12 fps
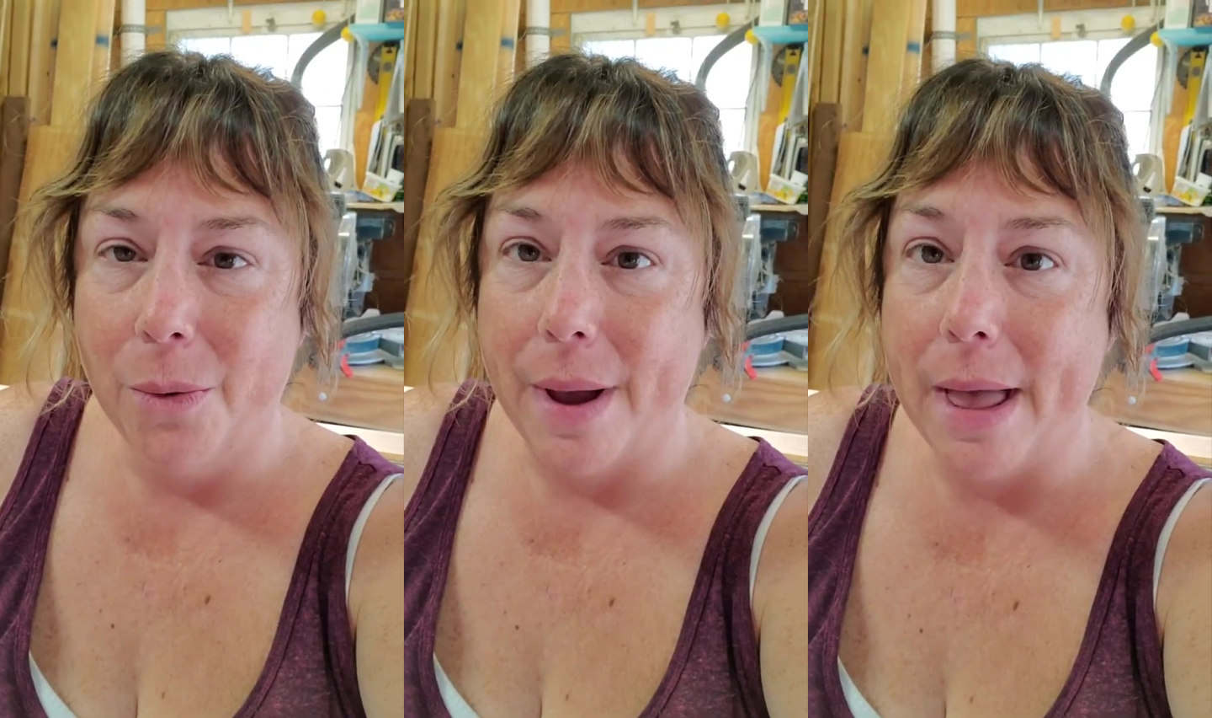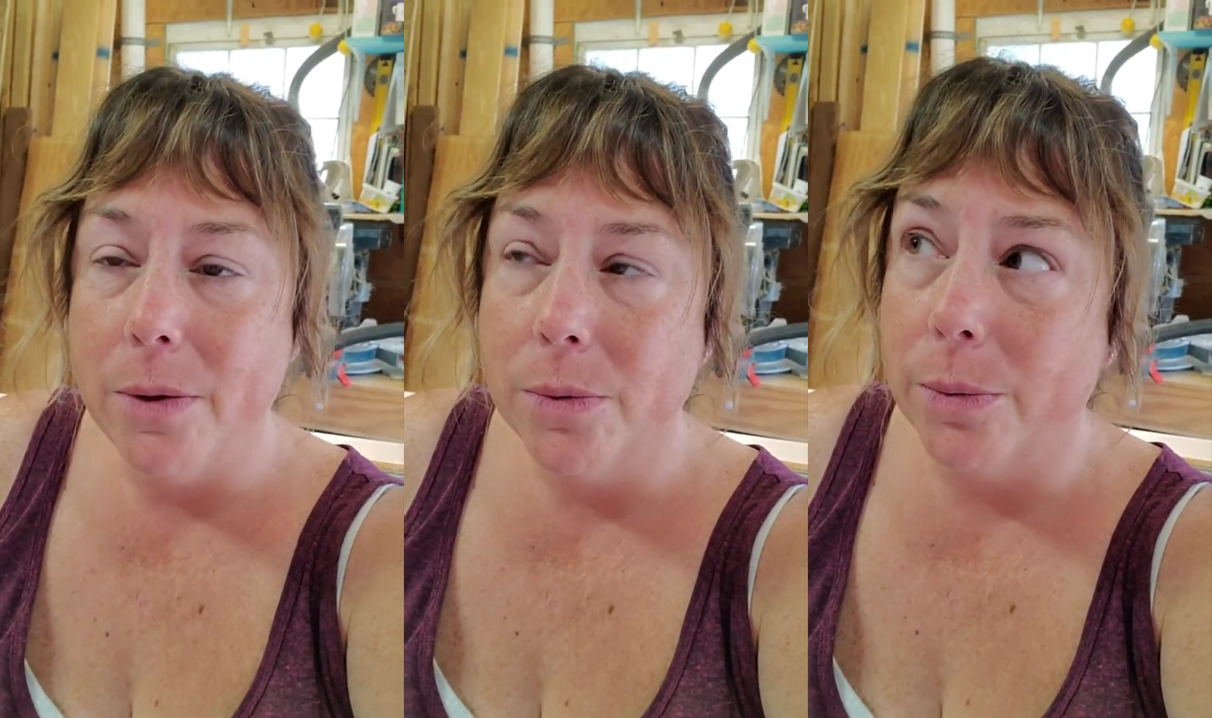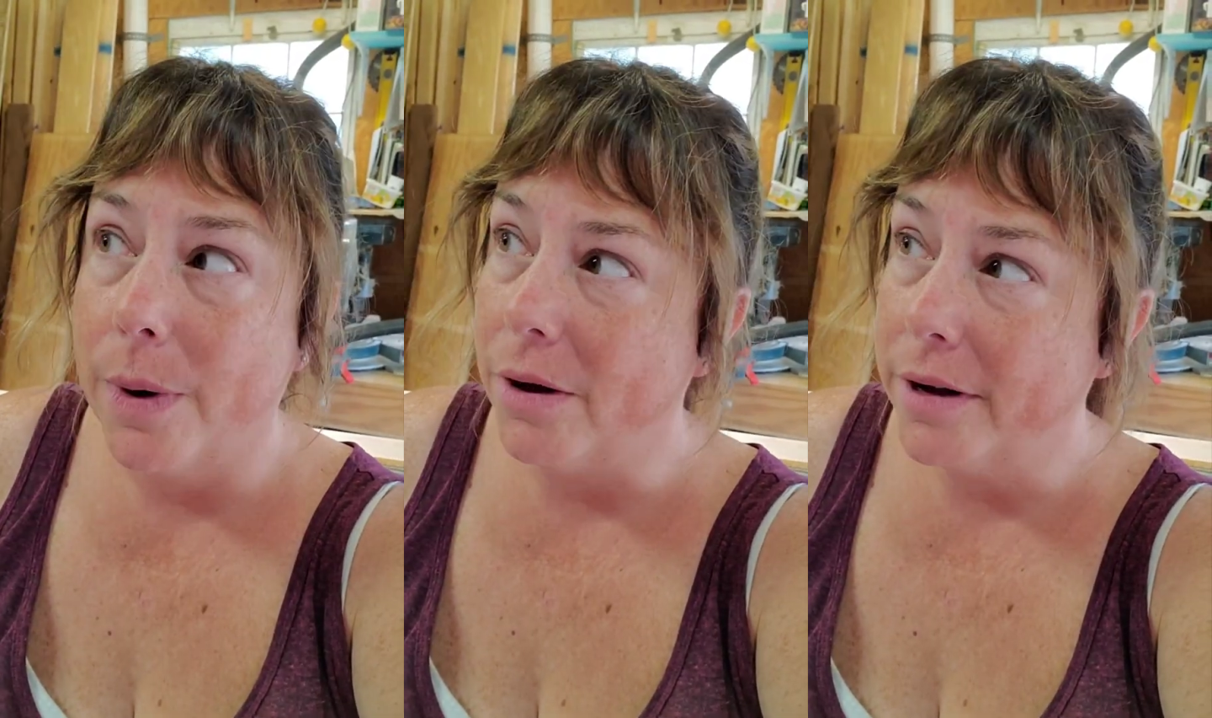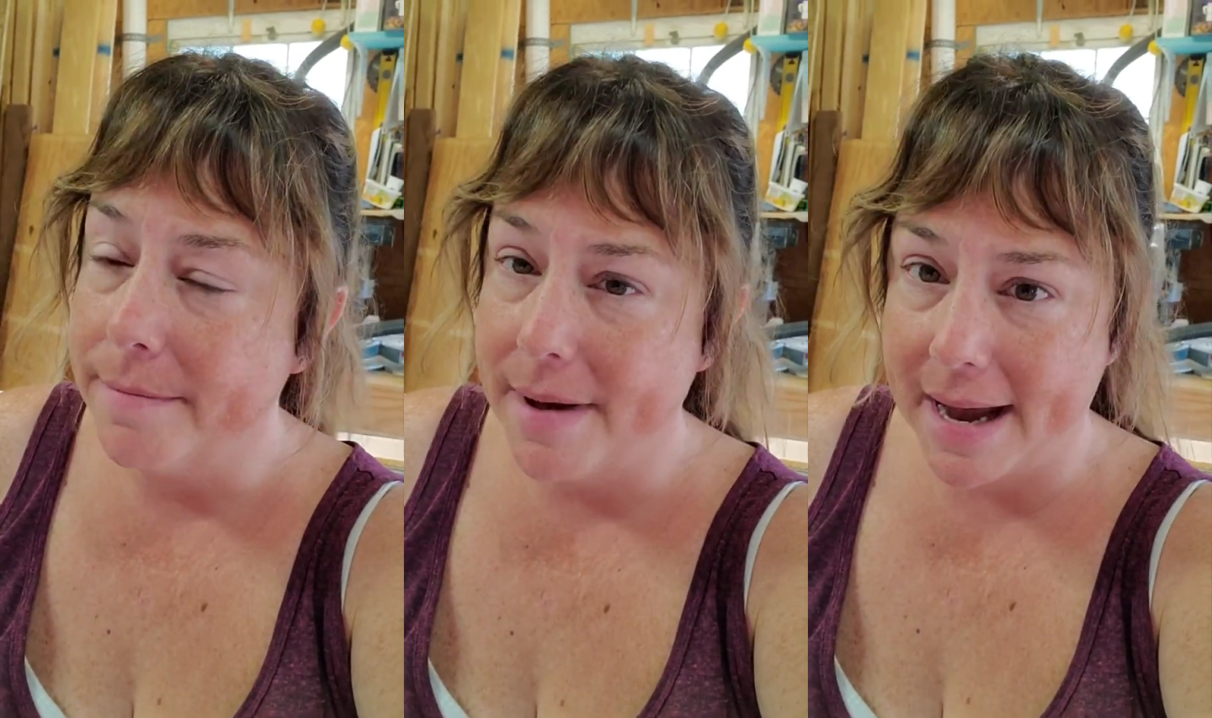Well,
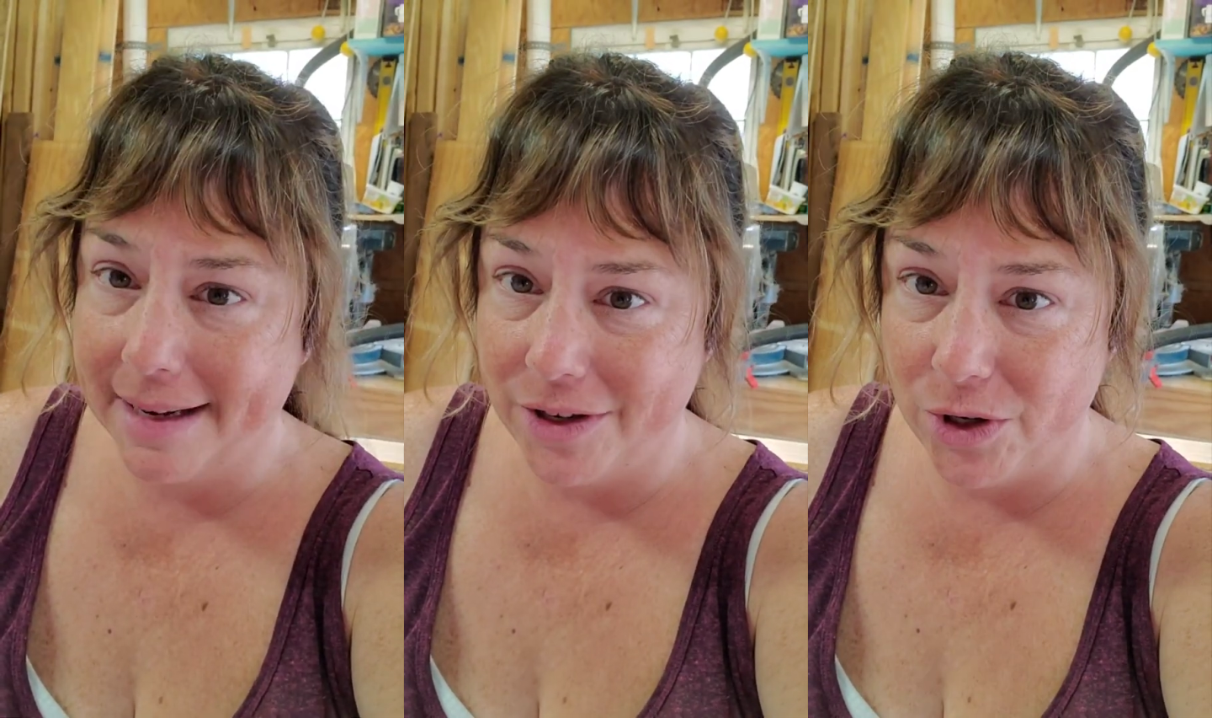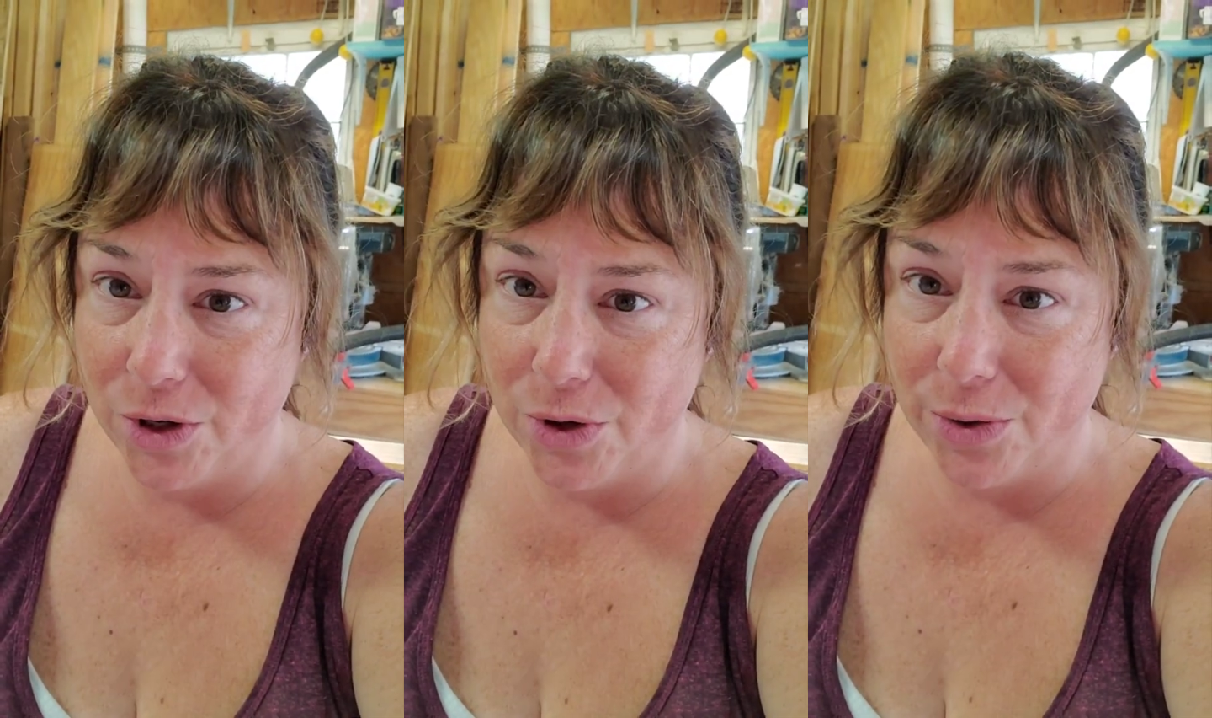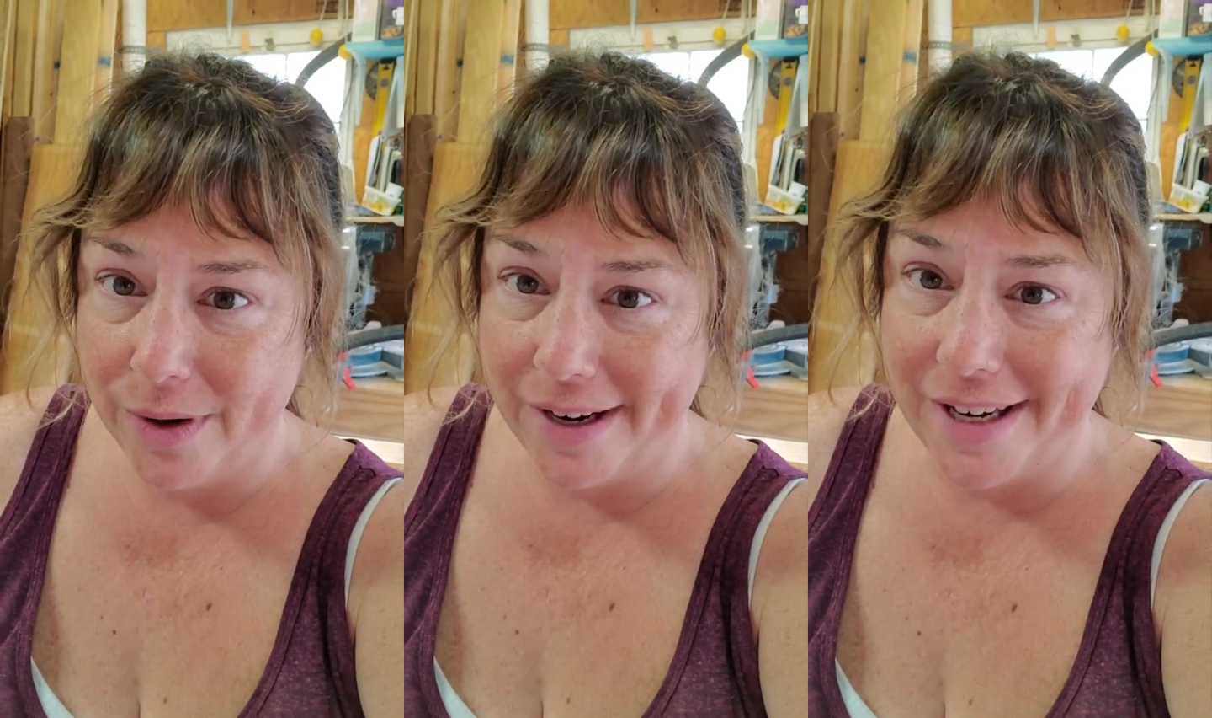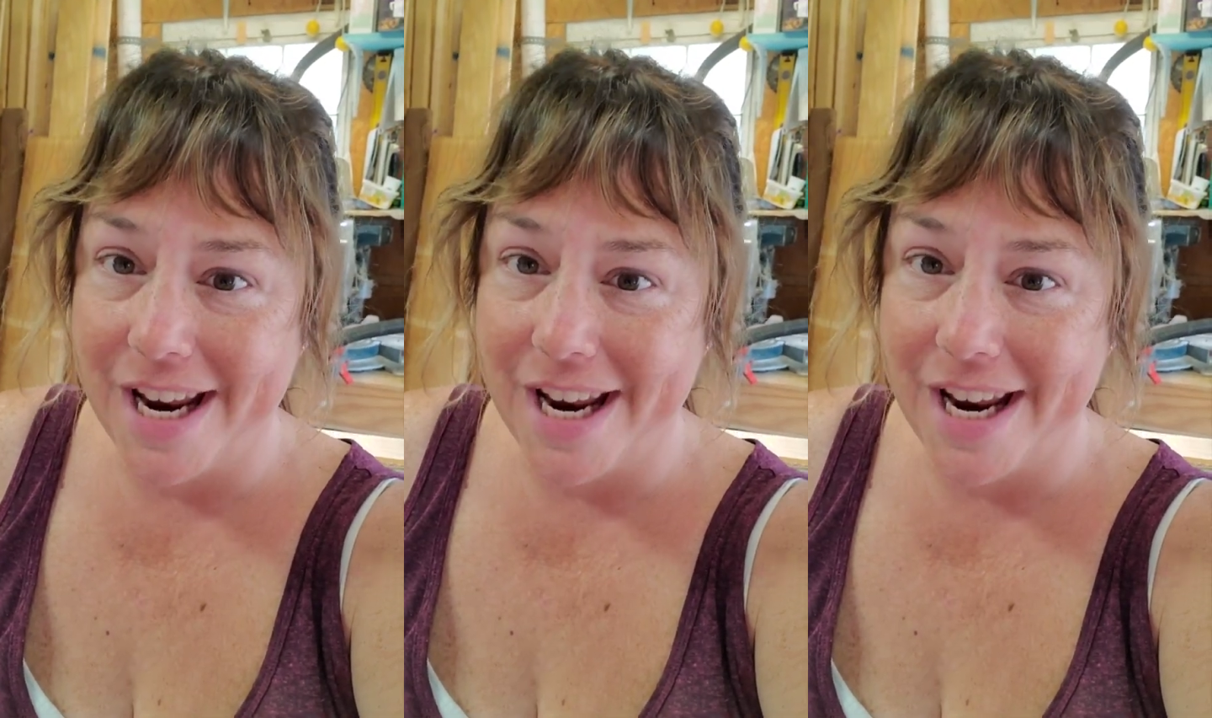welcome back to